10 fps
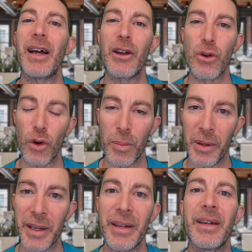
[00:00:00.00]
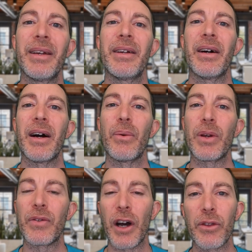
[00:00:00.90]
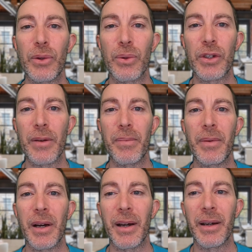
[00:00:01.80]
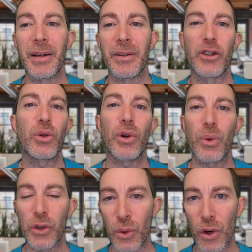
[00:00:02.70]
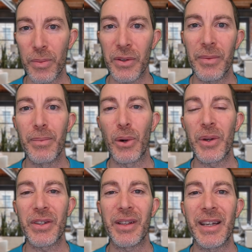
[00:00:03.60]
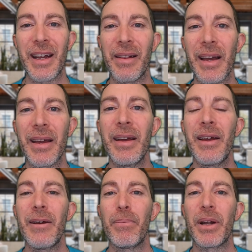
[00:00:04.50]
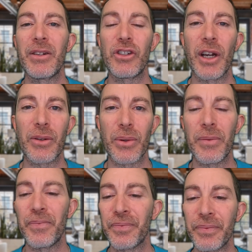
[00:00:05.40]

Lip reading: not normally. We've gone through some historical storms more recently in LA, but in general,